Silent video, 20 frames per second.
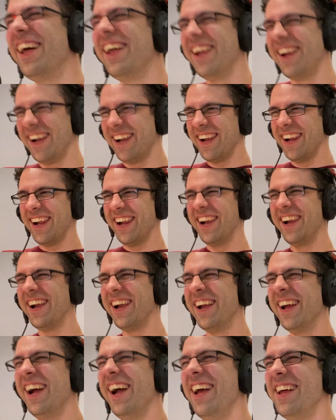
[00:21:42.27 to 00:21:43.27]
It's
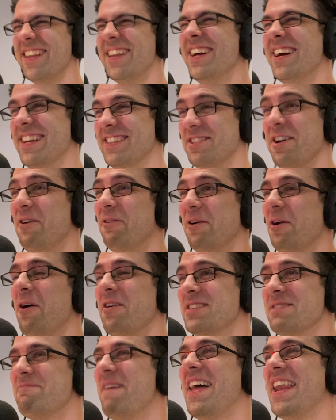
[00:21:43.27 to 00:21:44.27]
not. We're not
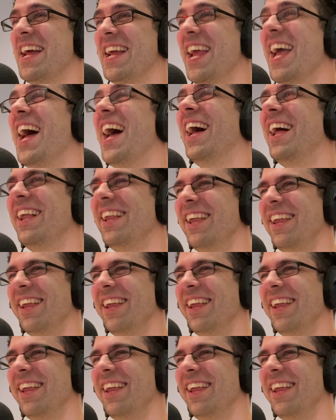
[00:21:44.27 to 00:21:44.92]
onto Bennett yet.